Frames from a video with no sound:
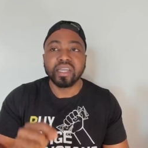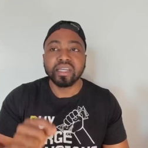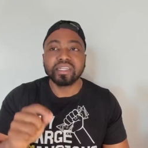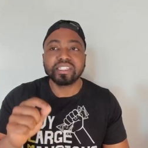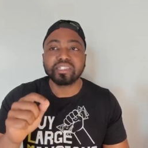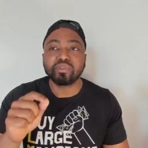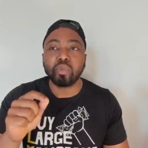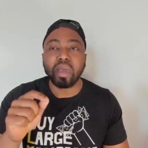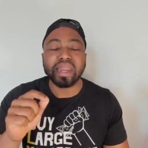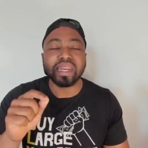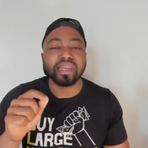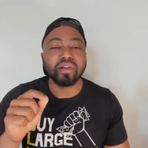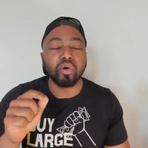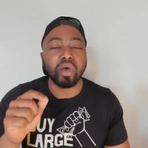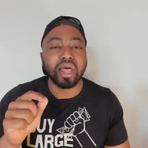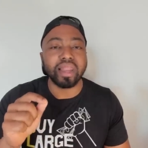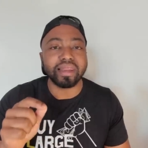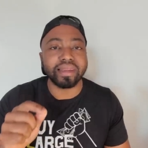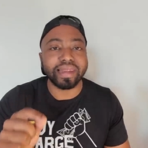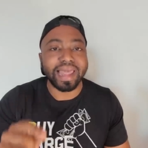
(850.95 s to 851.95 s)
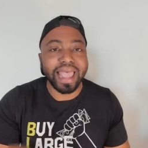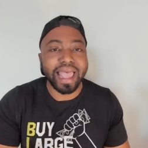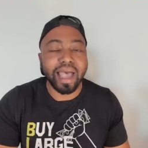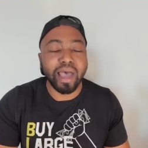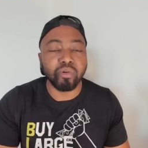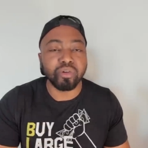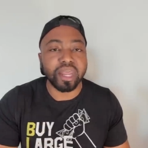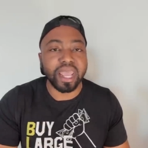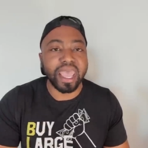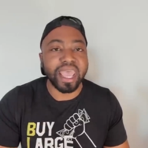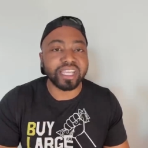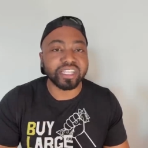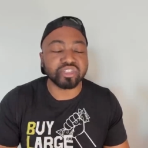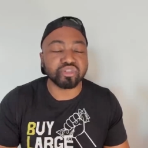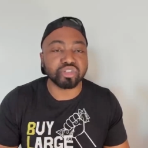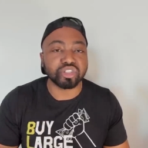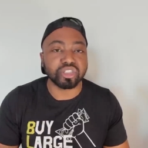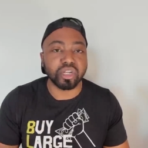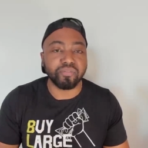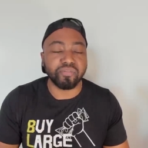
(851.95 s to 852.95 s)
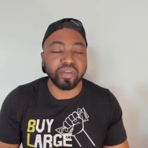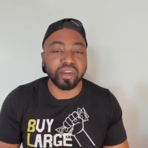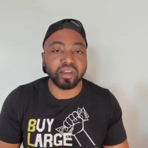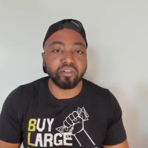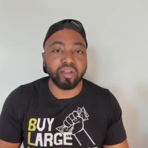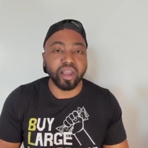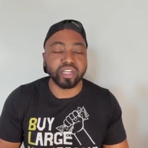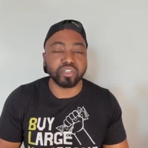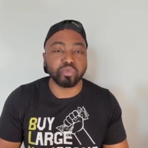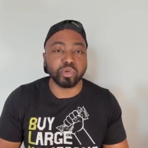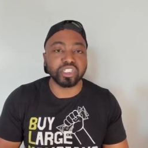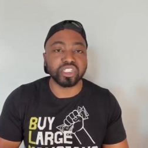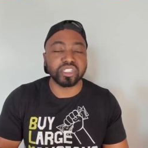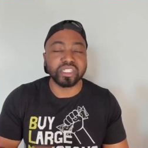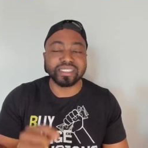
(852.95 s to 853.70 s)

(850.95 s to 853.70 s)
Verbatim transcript: This is why they don't allow the extra stuff at the graduation.